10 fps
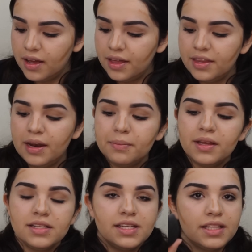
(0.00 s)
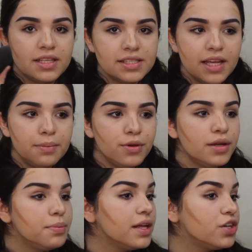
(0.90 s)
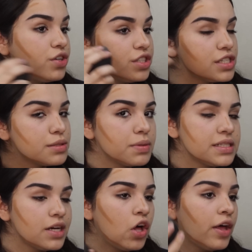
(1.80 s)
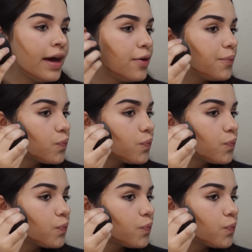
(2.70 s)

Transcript: And then I'm going to take the same beauty blender and just blend it all out.